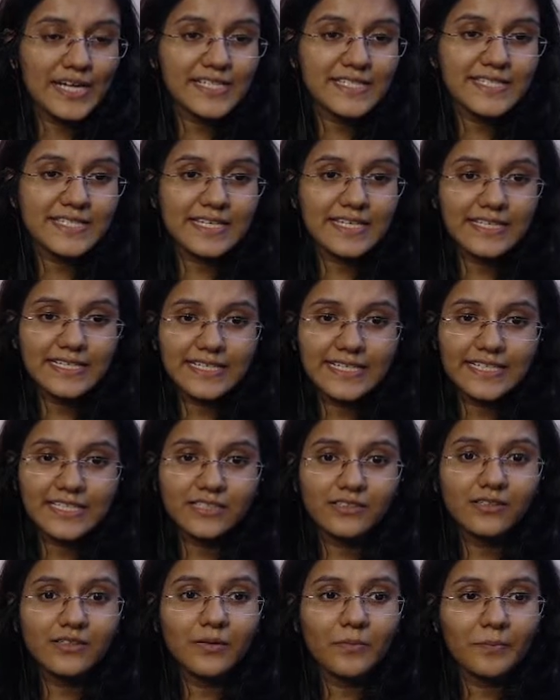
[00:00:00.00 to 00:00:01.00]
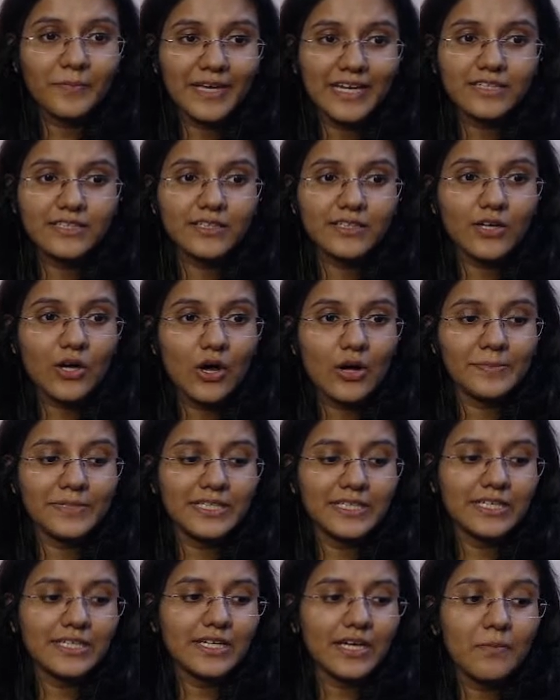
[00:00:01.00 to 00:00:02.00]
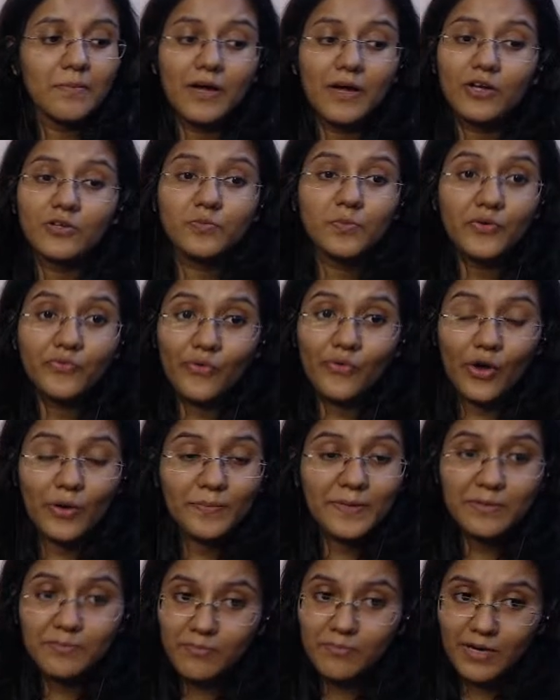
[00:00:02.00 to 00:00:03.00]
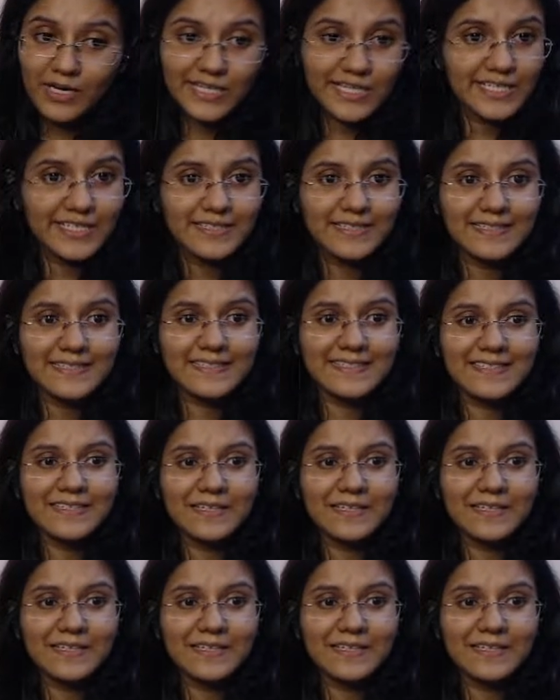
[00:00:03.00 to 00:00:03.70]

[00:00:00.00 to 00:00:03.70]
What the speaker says: does the narrator make the comment about performing monkeys?